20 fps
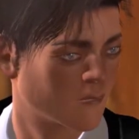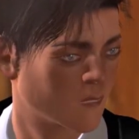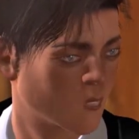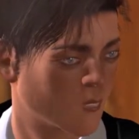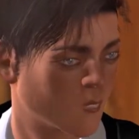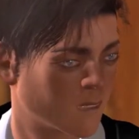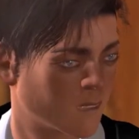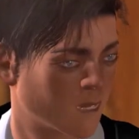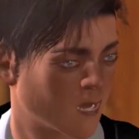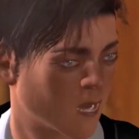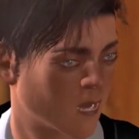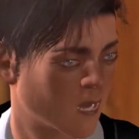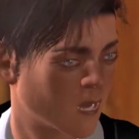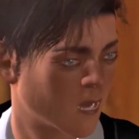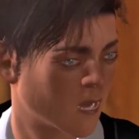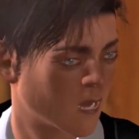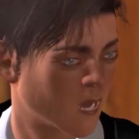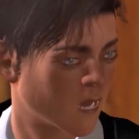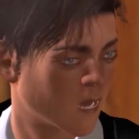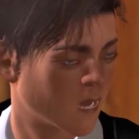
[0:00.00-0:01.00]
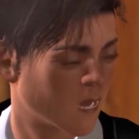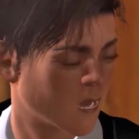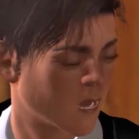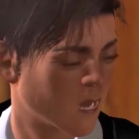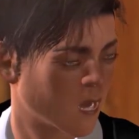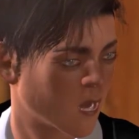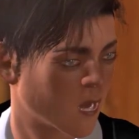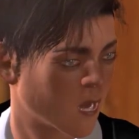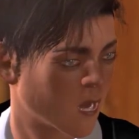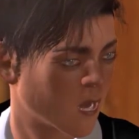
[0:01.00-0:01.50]
Graham King,
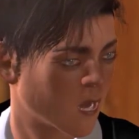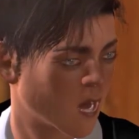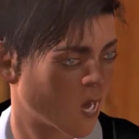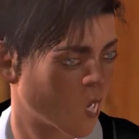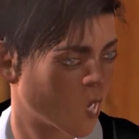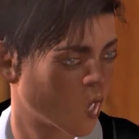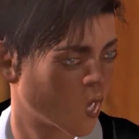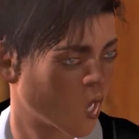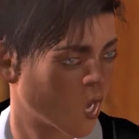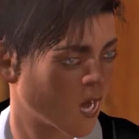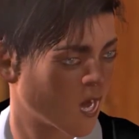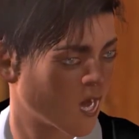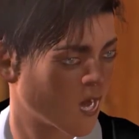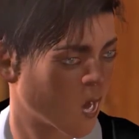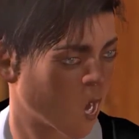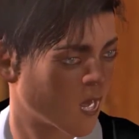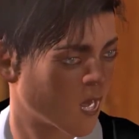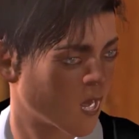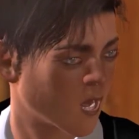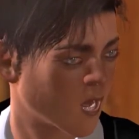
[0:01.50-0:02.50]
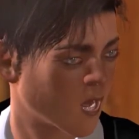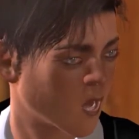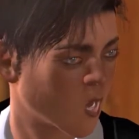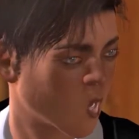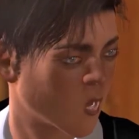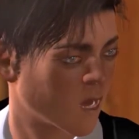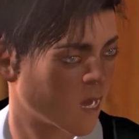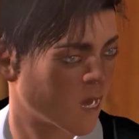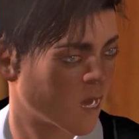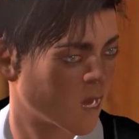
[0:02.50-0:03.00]
Dennis O'Sullivan,
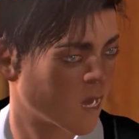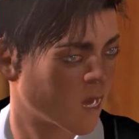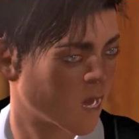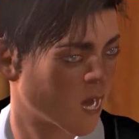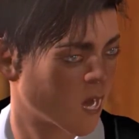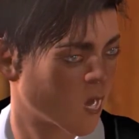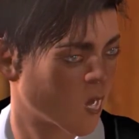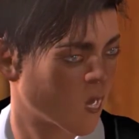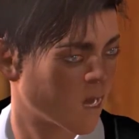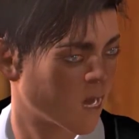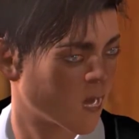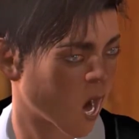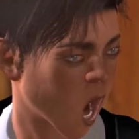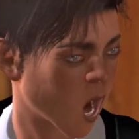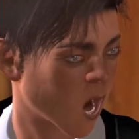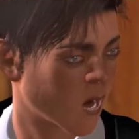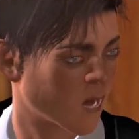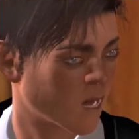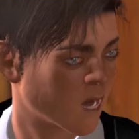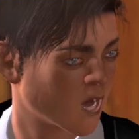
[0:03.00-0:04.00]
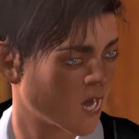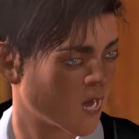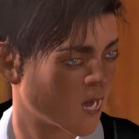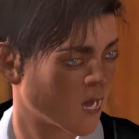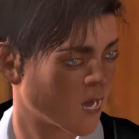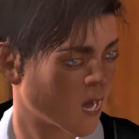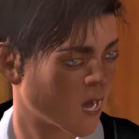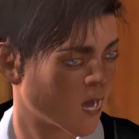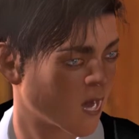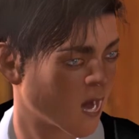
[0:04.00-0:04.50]
everyone at Fox
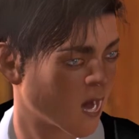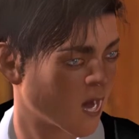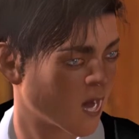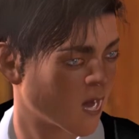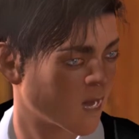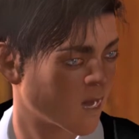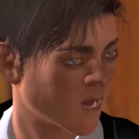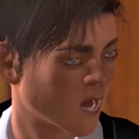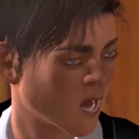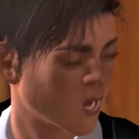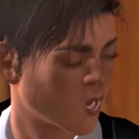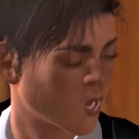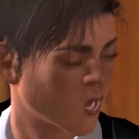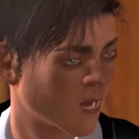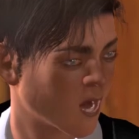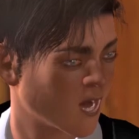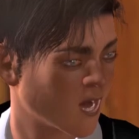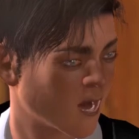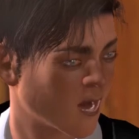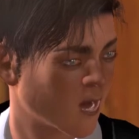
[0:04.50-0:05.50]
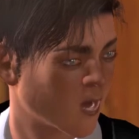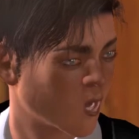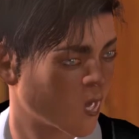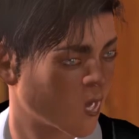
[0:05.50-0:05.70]
and New Regency,